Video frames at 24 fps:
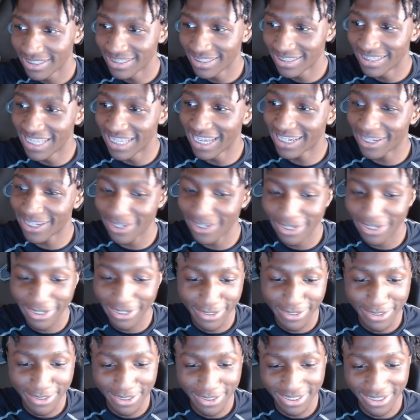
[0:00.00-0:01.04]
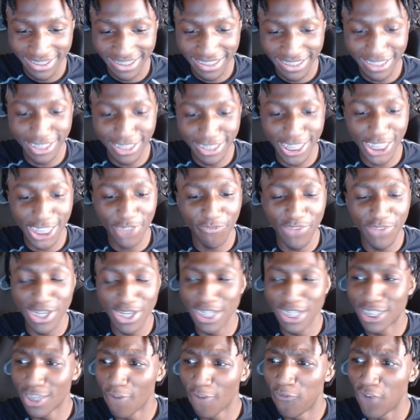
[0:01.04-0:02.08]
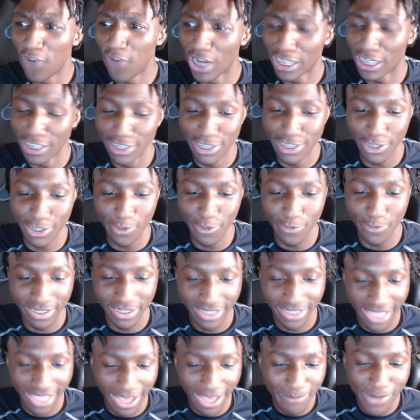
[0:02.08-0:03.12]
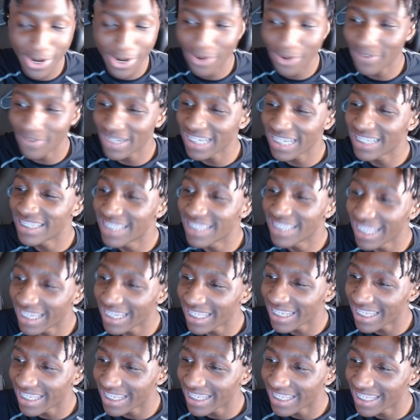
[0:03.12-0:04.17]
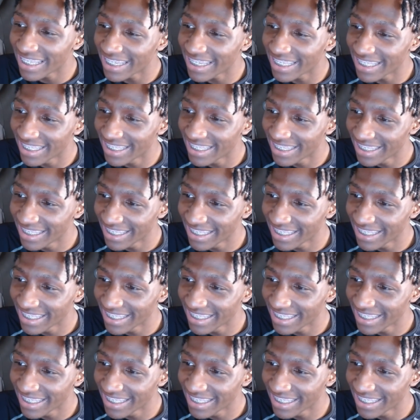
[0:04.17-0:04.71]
Dicker. She just finished the fucking soda. I'm already dicking it, nigga.